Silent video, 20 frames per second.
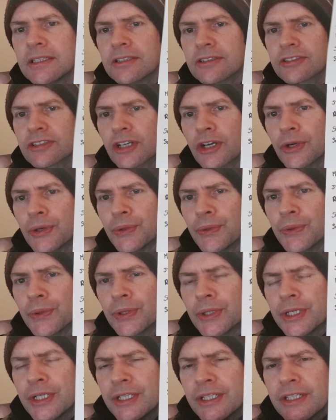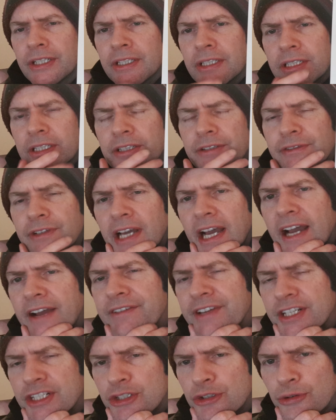So if you're
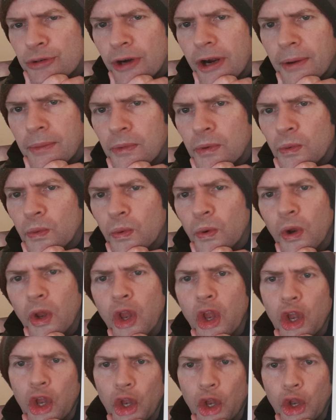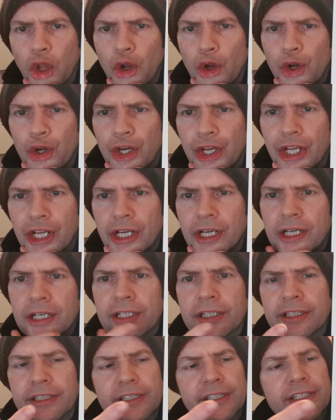having trouble learning
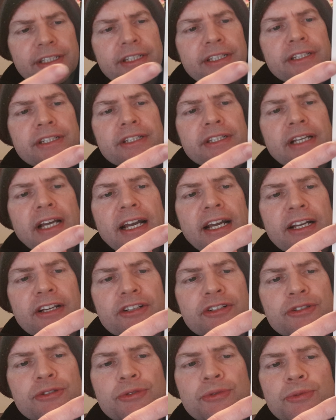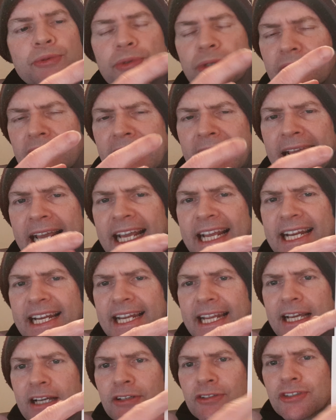the actual
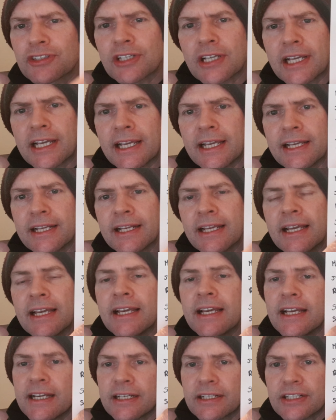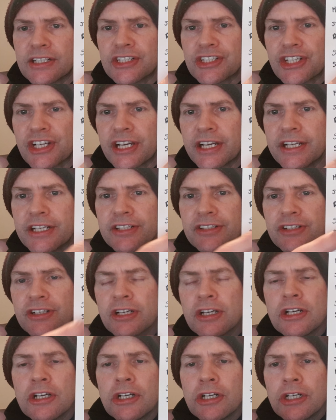nouns and how they change,
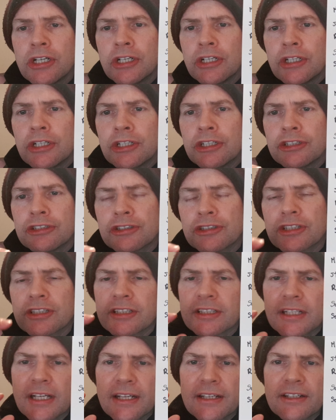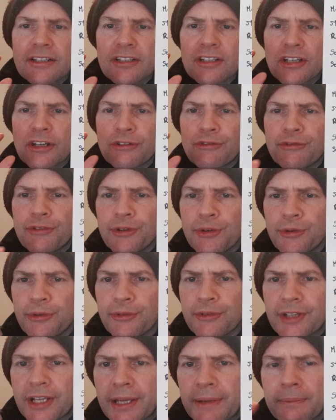just take a few
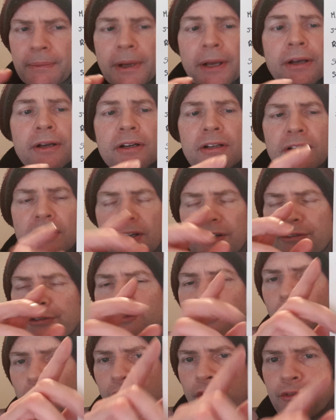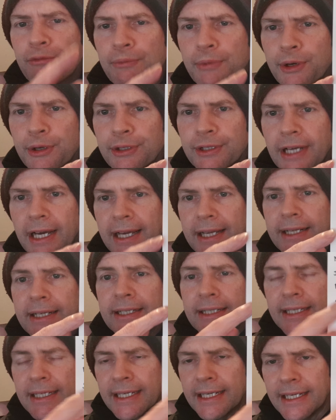of them, like 5 per day,
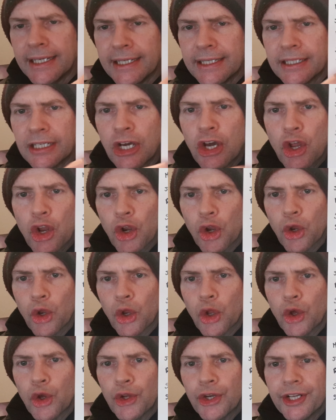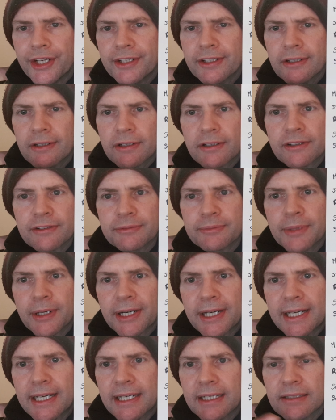and learn it off
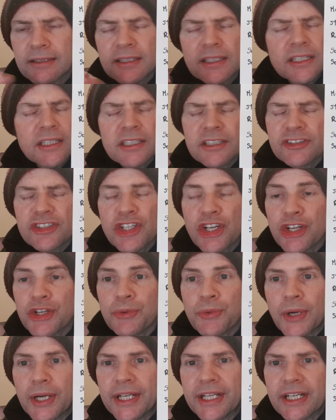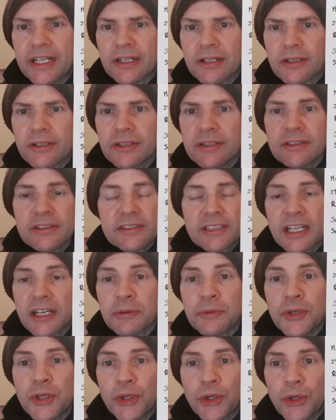by heart. It's the only way you're going to learn it. It's how
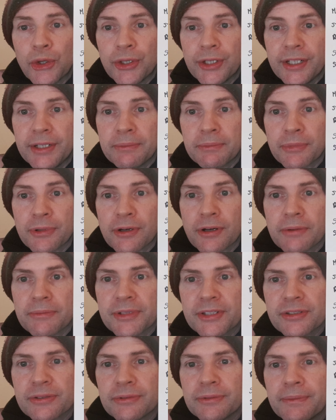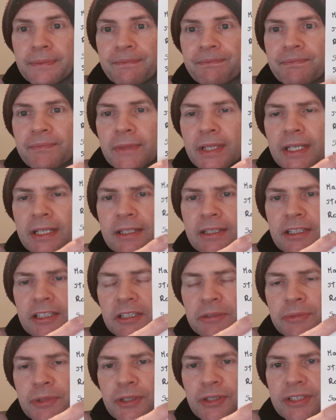we learn in primary school.
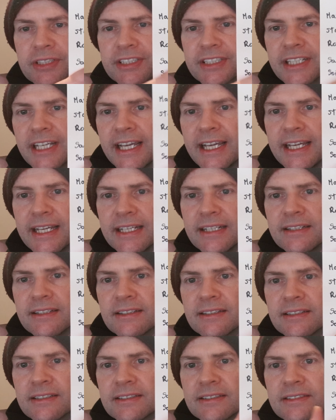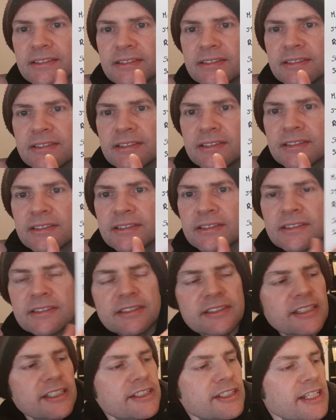Then we've got sand.
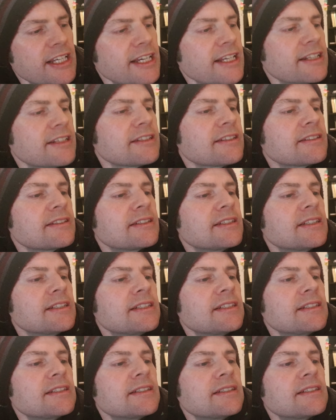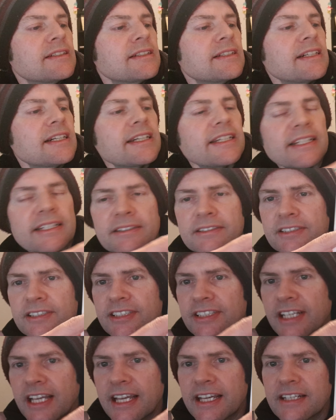Is that sand? Oh yeah,
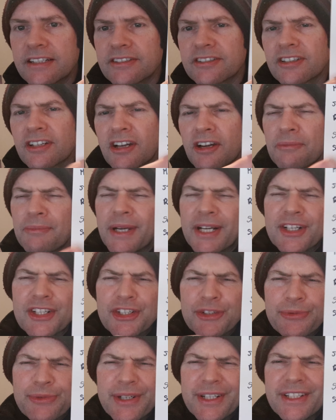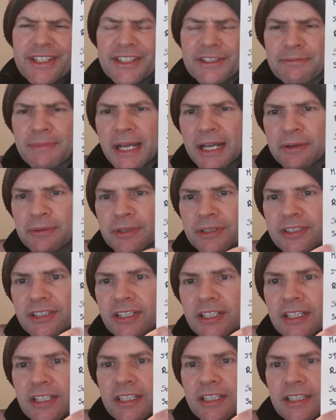sands. I'm actually reading this backwards.
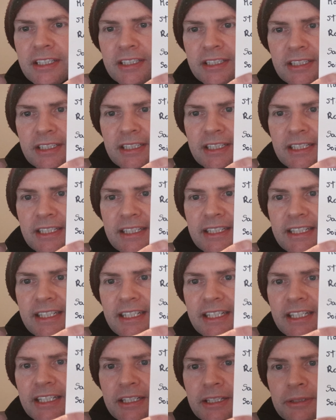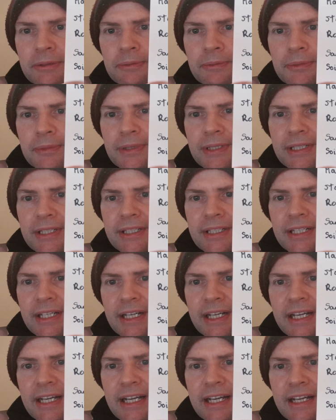Then we
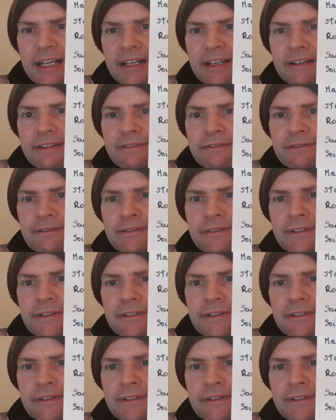have